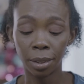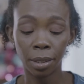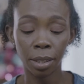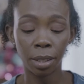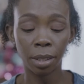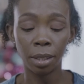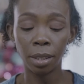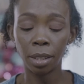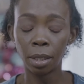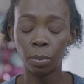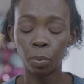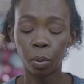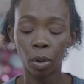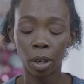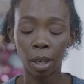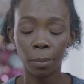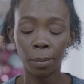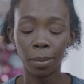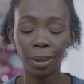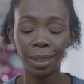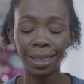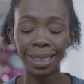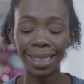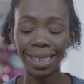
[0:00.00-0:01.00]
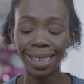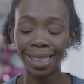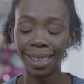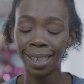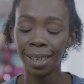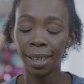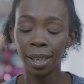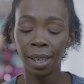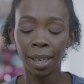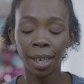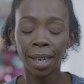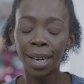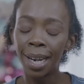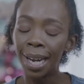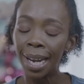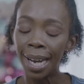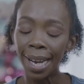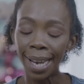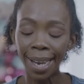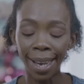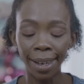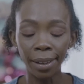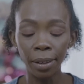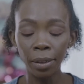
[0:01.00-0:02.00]
This is probably,
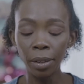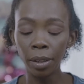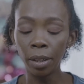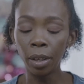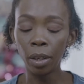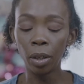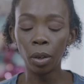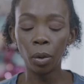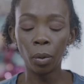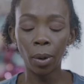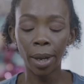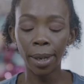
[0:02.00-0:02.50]
I don't know,